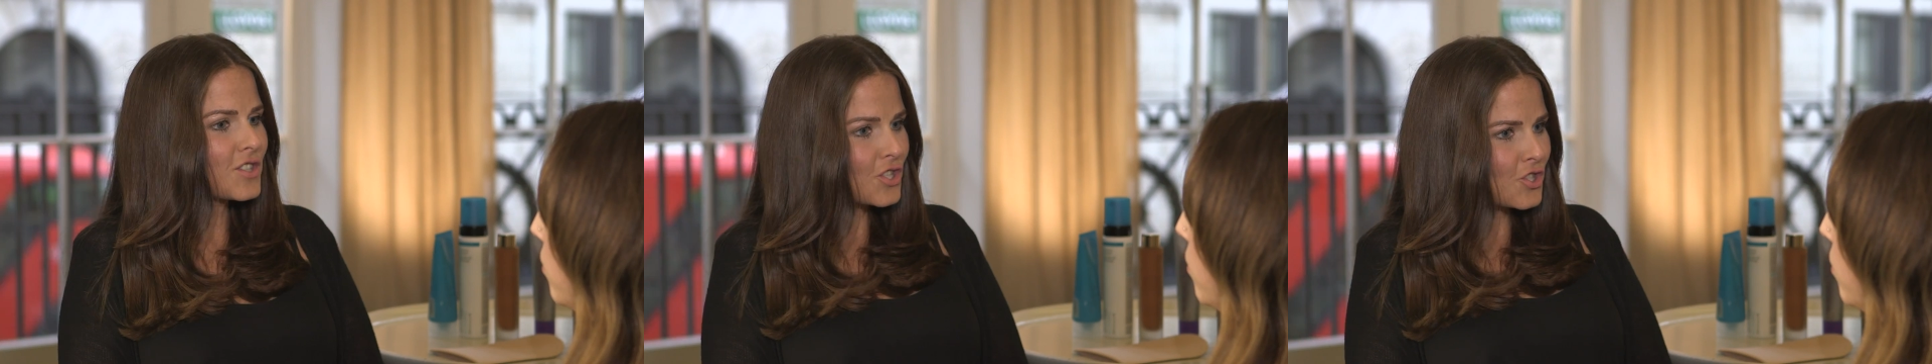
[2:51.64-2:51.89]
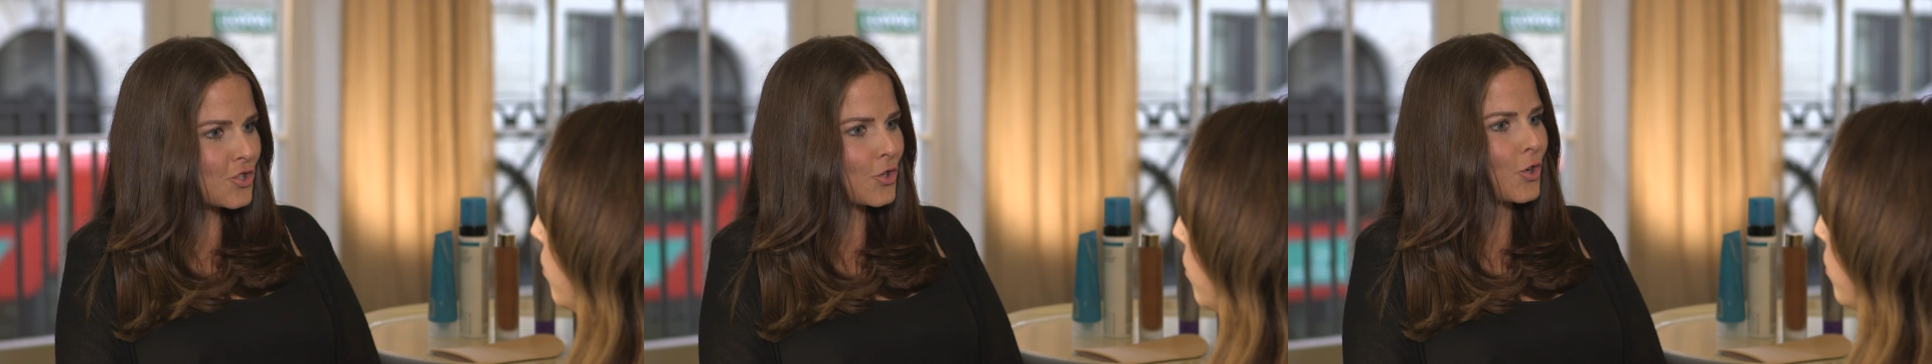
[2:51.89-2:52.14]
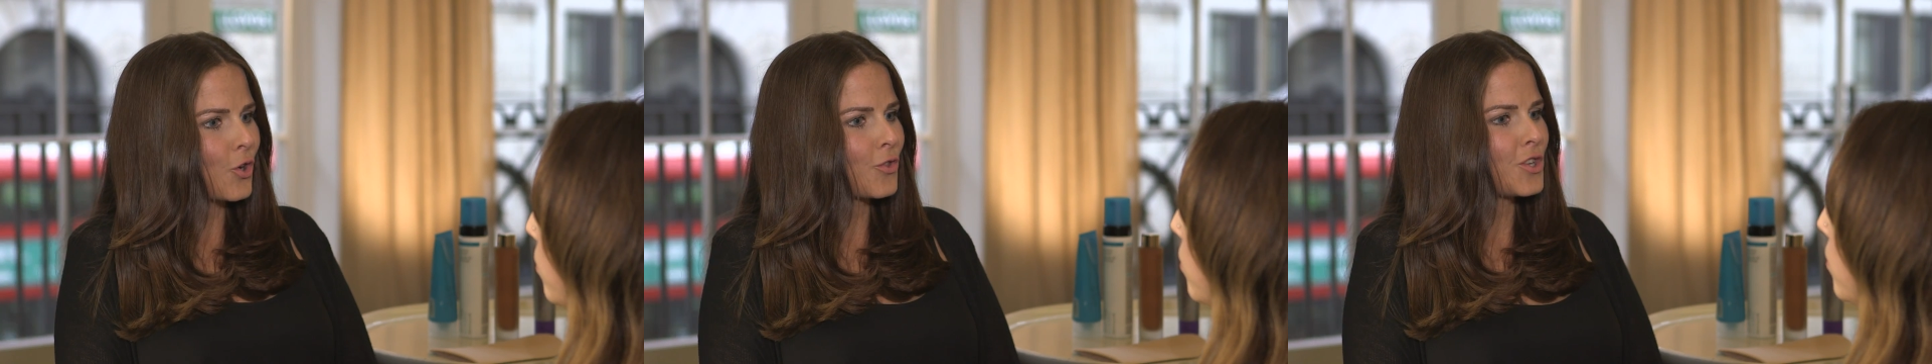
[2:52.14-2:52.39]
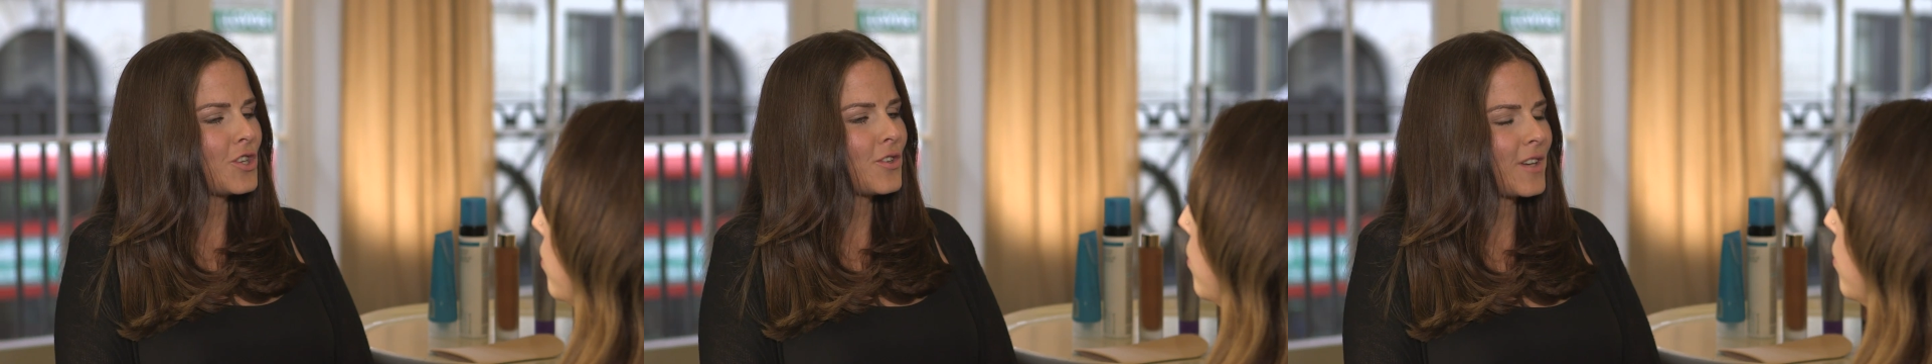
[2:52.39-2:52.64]
ensure
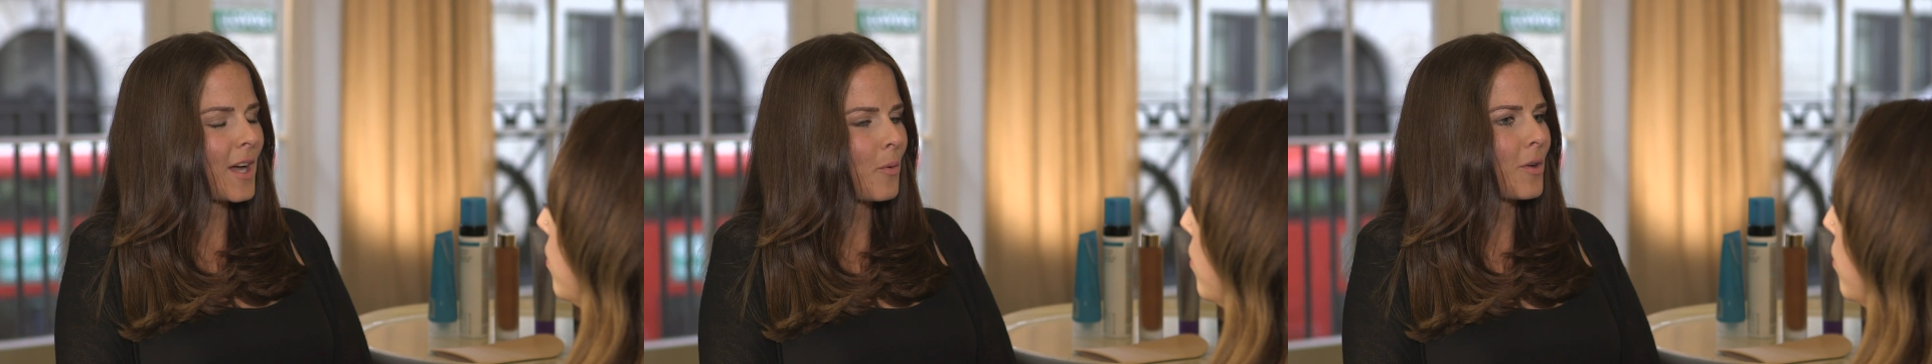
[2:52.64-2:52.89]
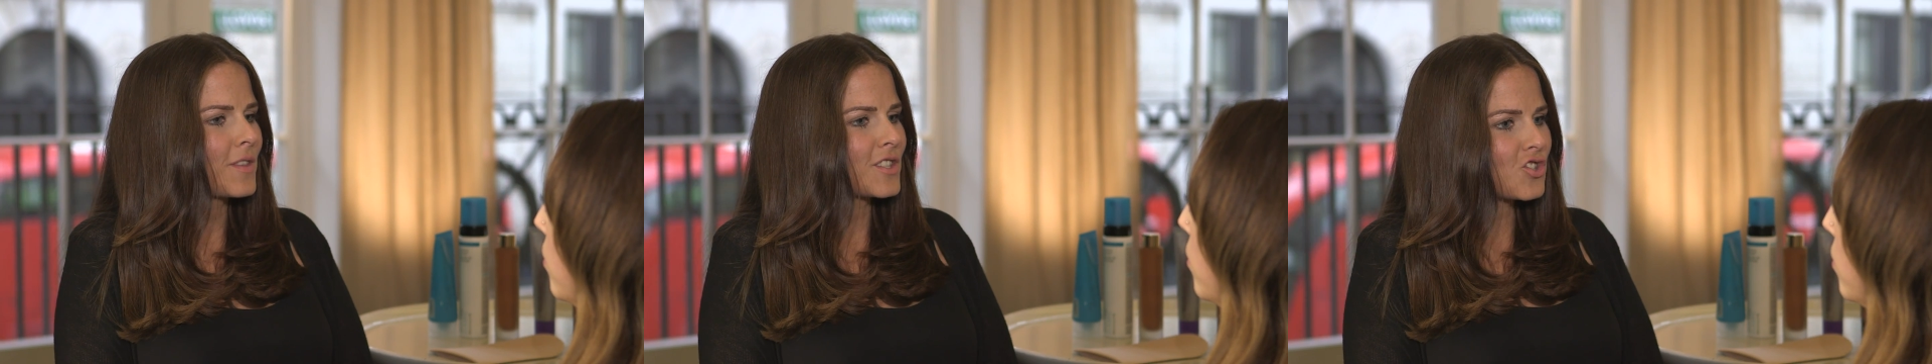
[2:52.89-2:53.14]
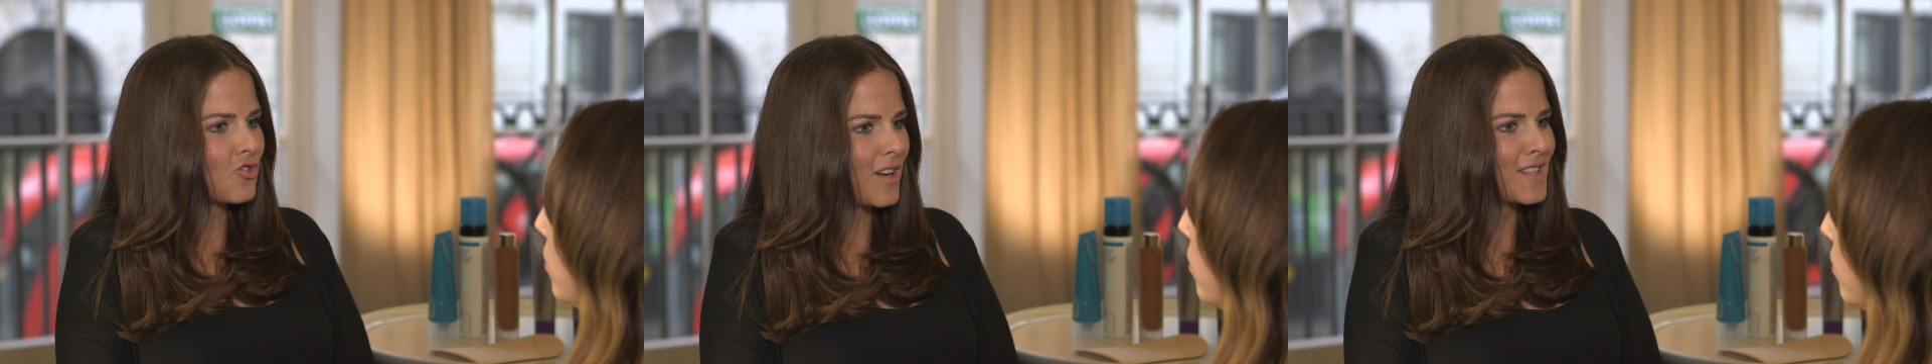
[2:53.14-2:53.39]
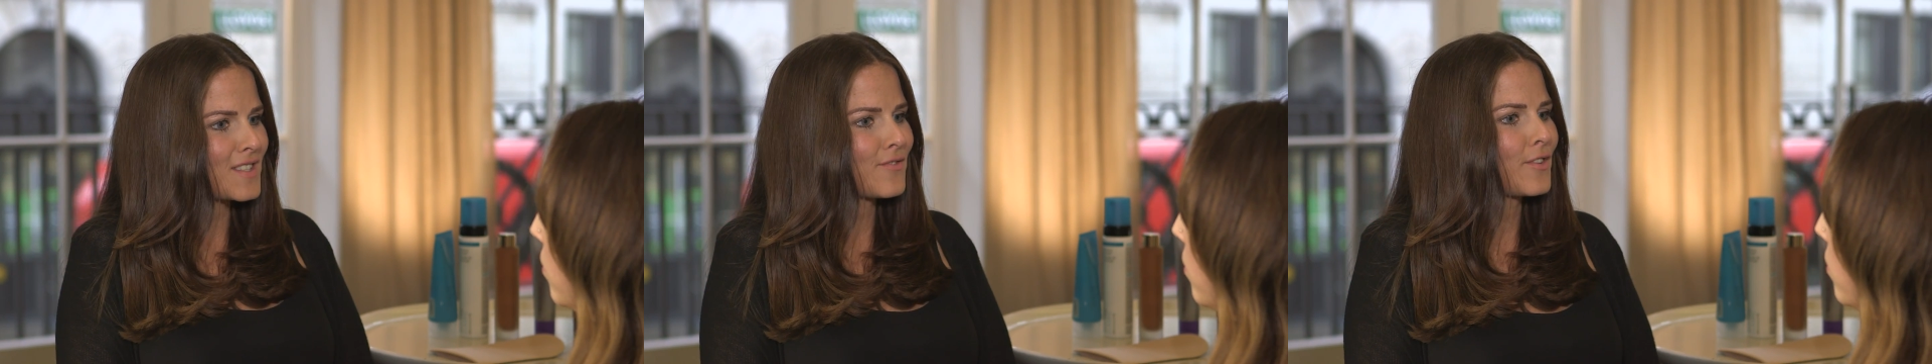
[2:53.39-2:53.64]
that you get one that's
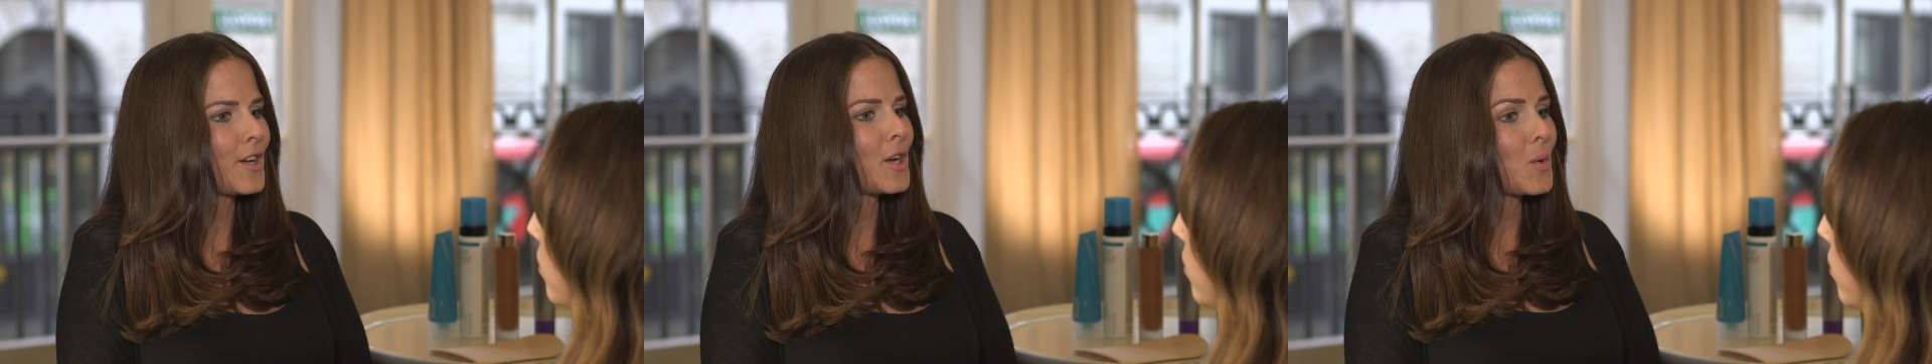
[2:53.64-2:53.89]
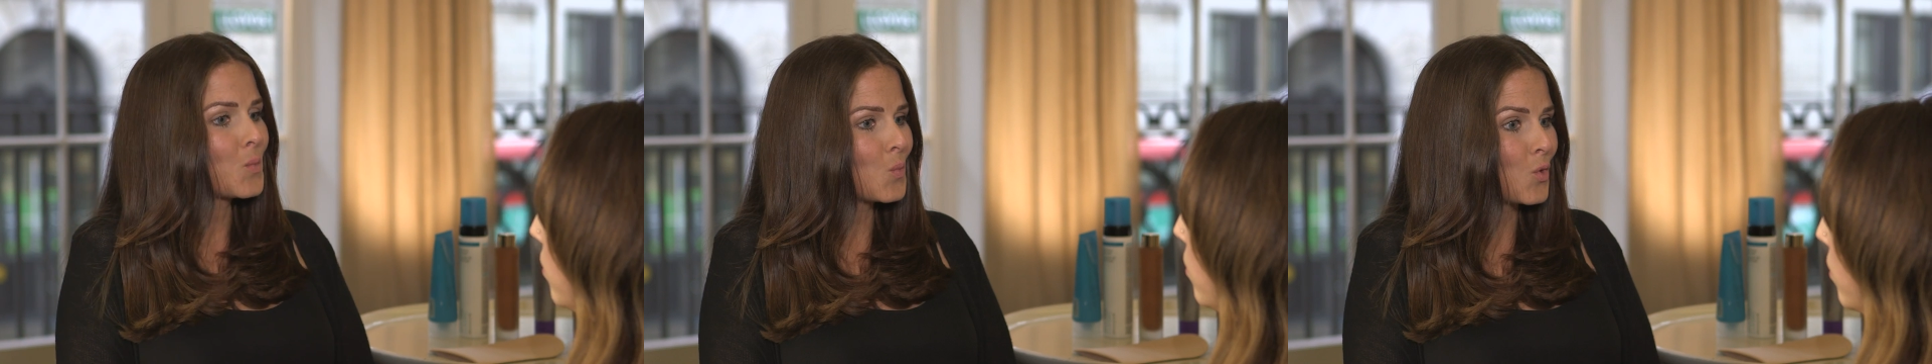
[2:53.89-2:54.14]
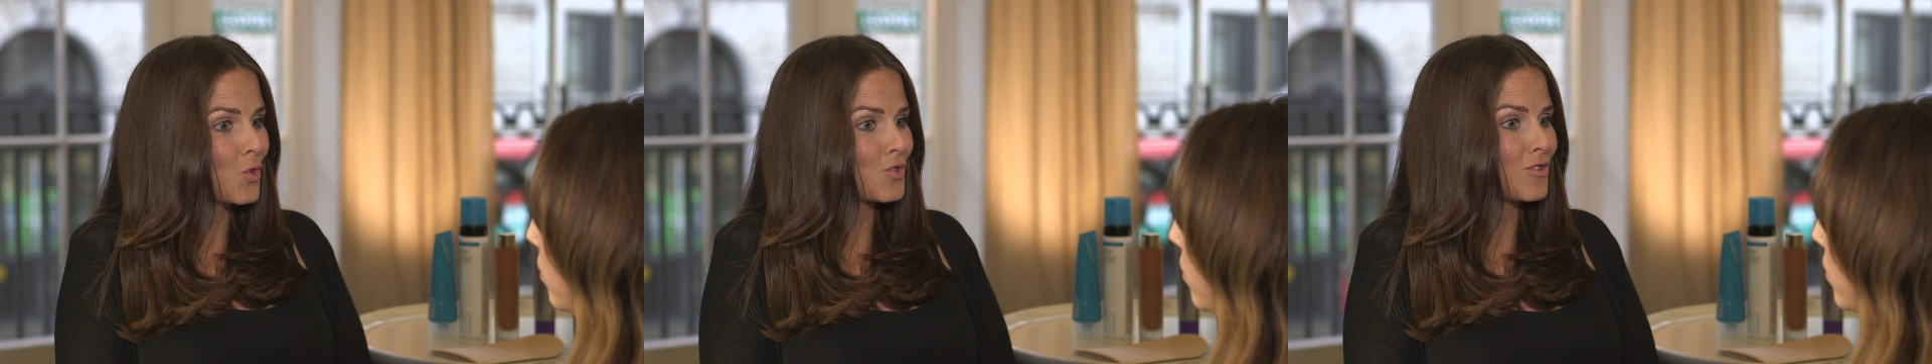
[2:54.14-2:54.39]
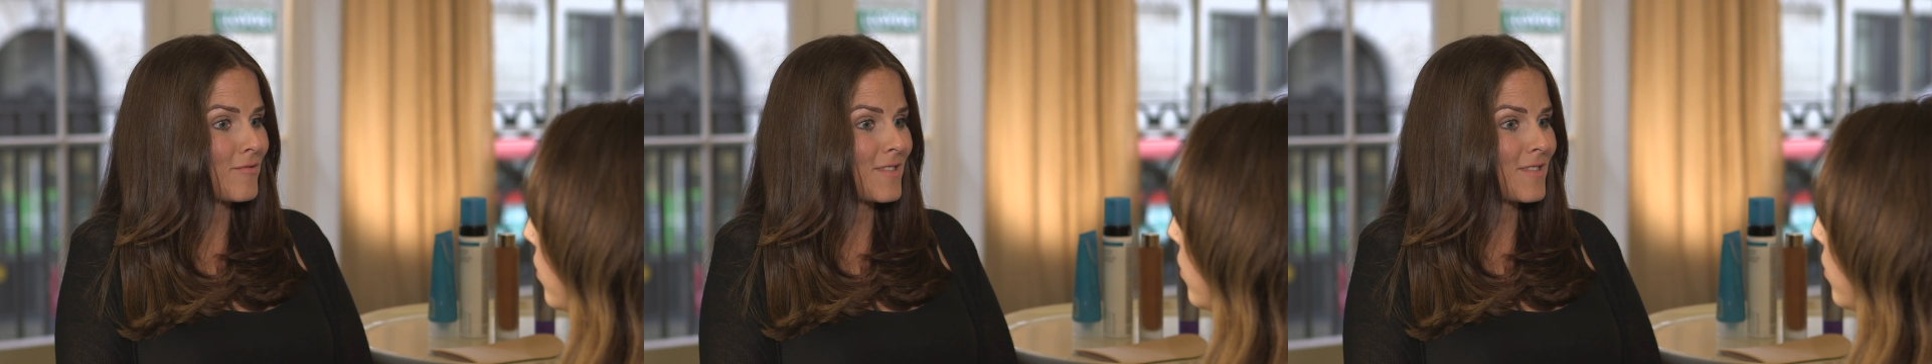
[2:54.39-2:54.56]
transfer and water